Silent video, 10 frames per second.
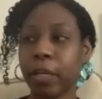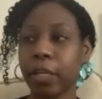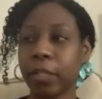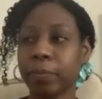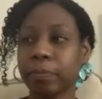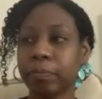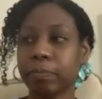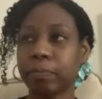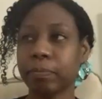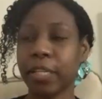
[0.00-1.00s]
an
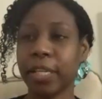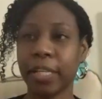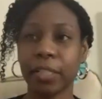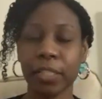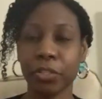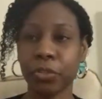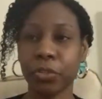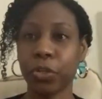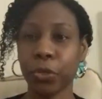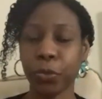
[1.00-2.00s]

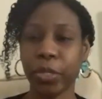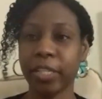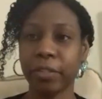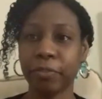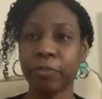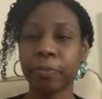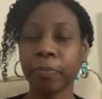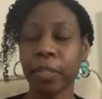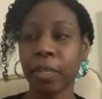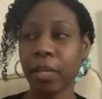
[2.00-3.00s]
analytical creative.
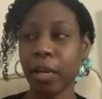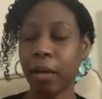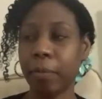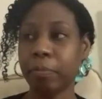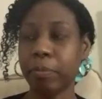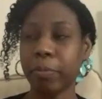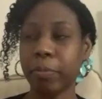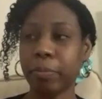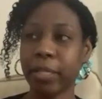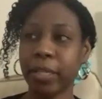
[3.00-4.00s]
But
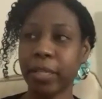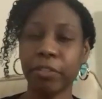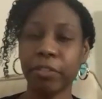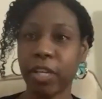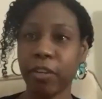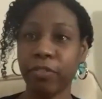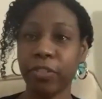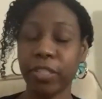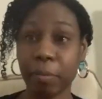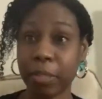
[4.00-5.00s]
my 9-to-5
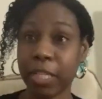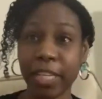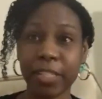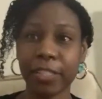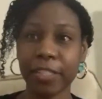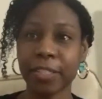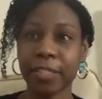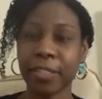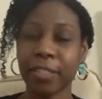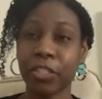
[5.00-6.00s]
is I'm an
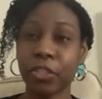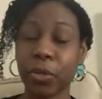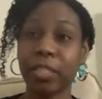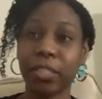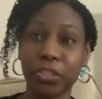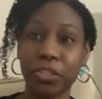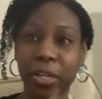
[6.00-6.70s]
analyst. So I try